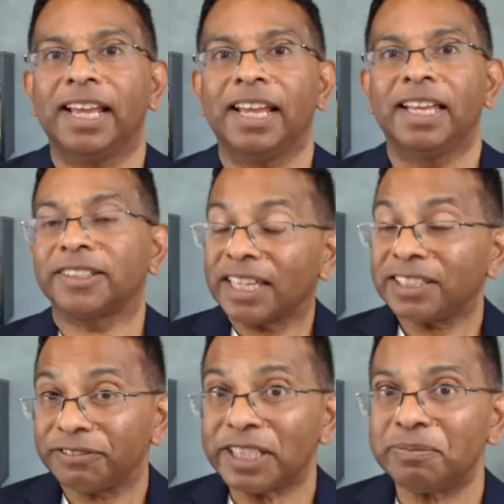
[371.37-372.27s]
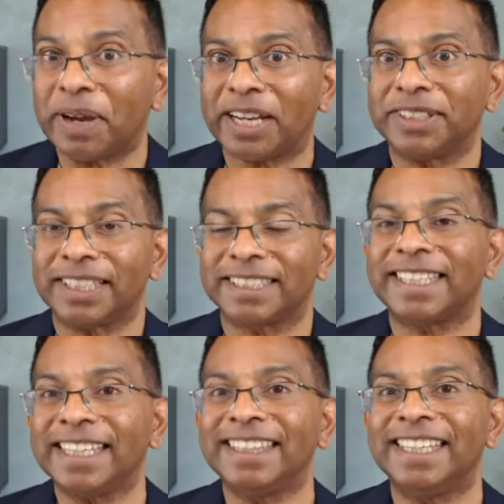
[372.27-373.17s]
So that's the first part of it. The
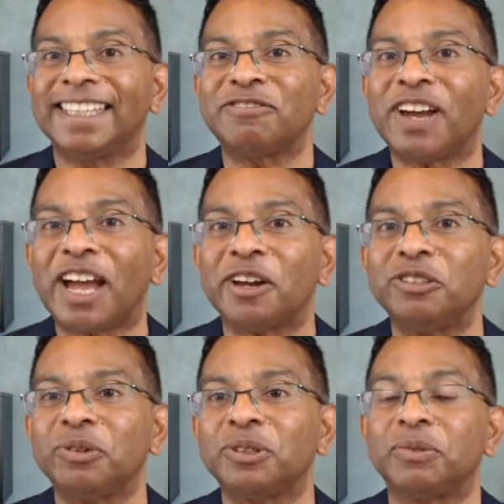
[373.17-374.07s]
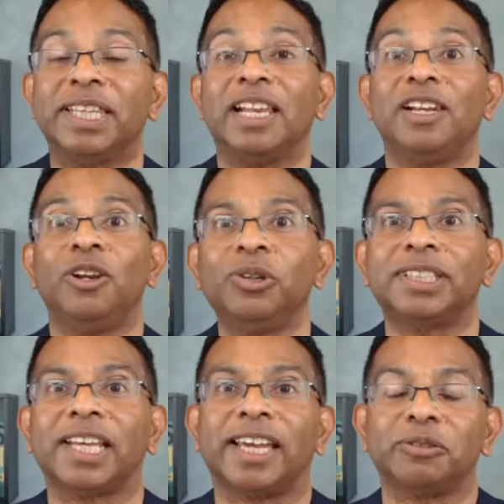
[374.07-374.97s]
second thing they found was when they
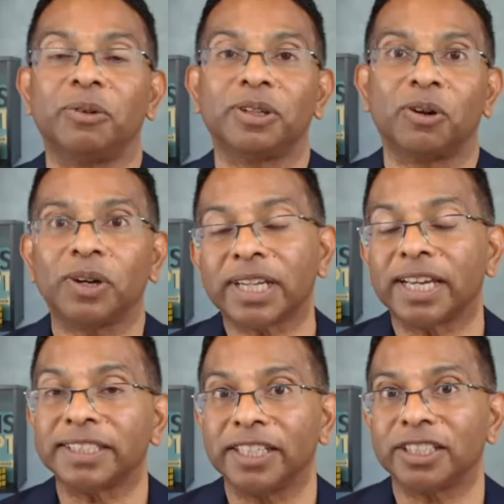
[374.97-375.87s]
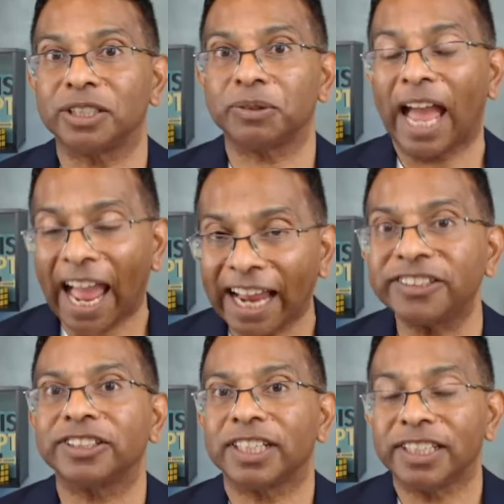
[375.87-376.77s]
looked at what organizations were
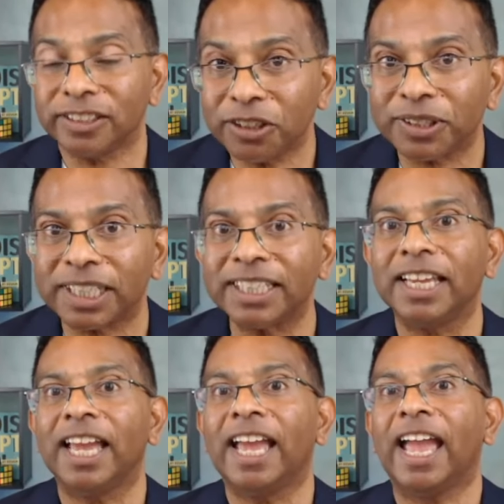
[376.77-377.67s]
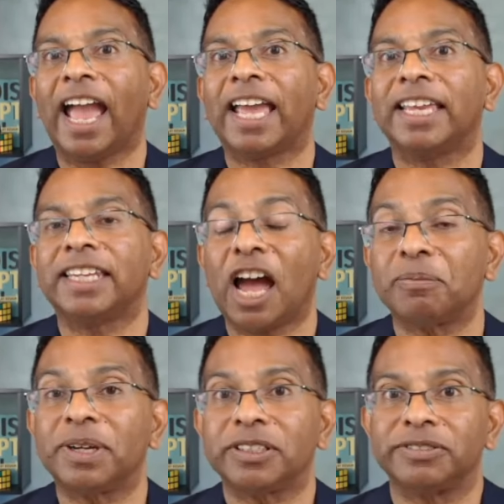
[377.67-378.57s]
actually doing and how
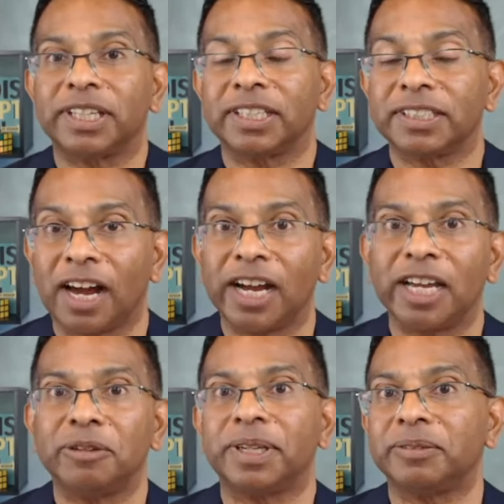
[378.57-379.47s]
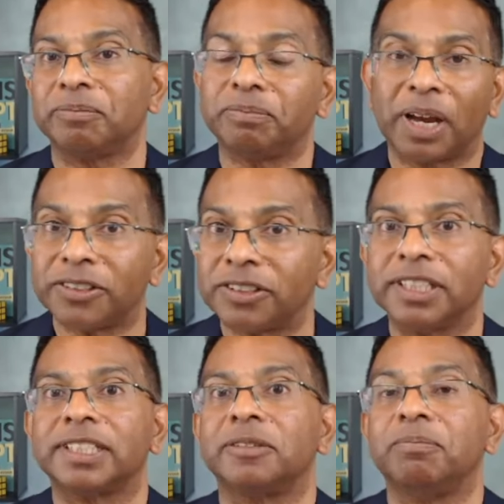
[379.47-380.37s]
much of their time and
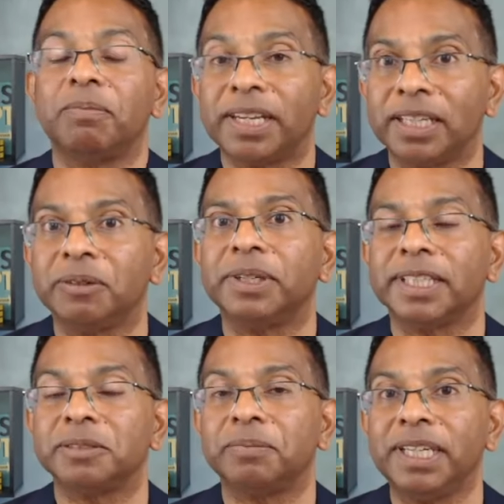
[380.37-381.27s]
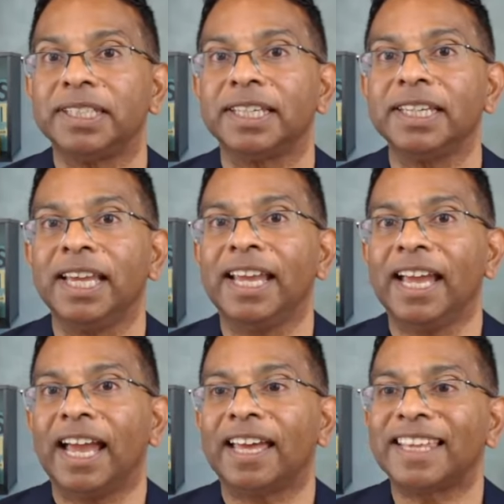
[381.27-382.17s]
budget and money were they spending,
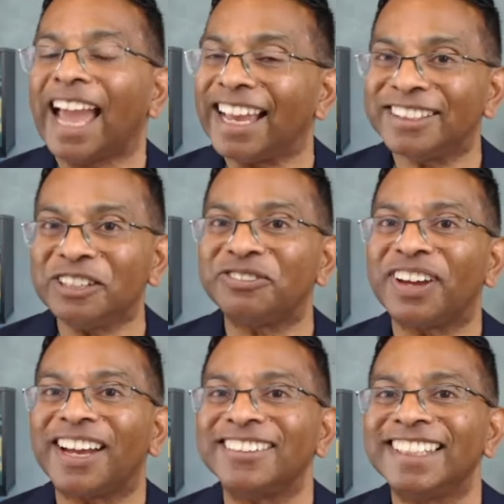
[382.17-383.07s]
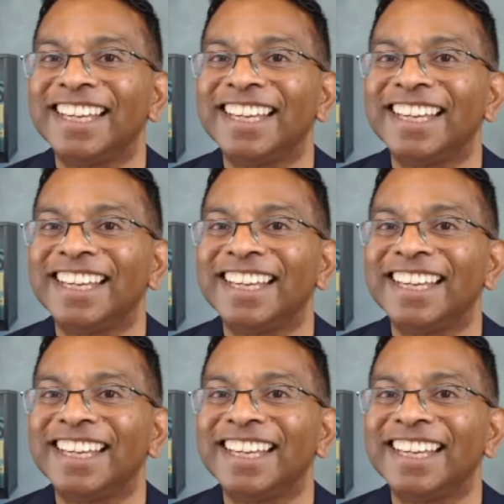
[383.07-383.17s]
they actually found